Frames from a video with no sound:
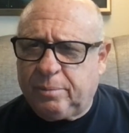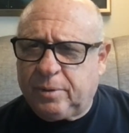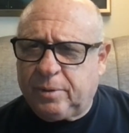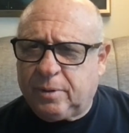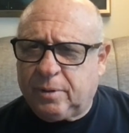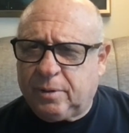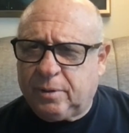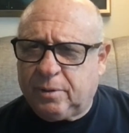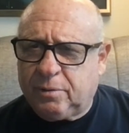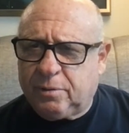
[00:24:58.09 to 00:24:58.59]
are
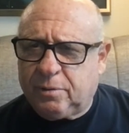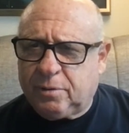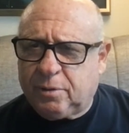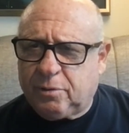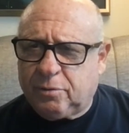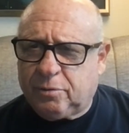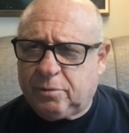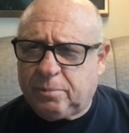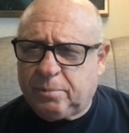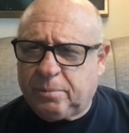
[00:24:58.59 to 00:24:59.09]
a huge
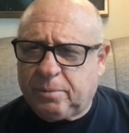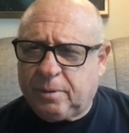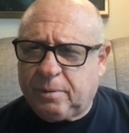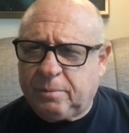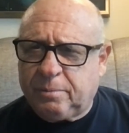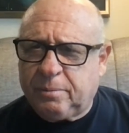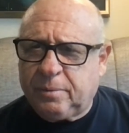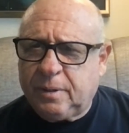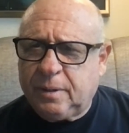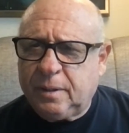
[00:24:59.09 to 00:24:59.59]
social
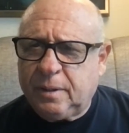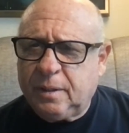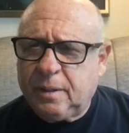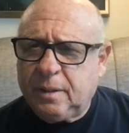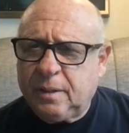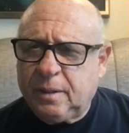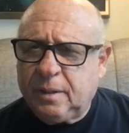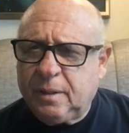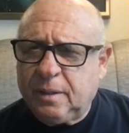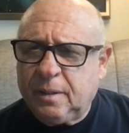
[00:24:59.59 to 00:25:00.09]
problem.
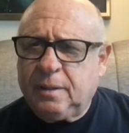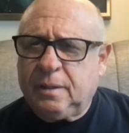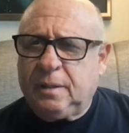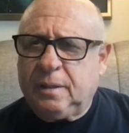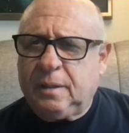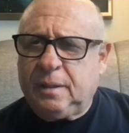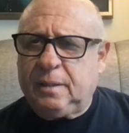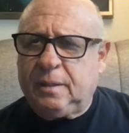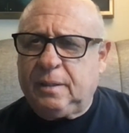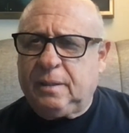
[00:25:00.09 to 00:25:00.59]

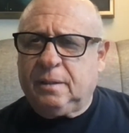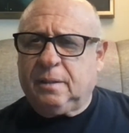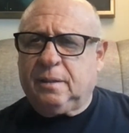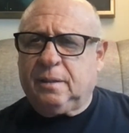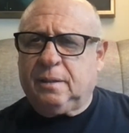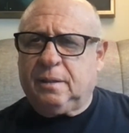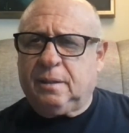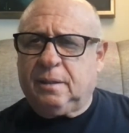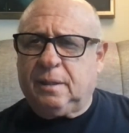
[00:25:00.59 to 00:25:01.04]
He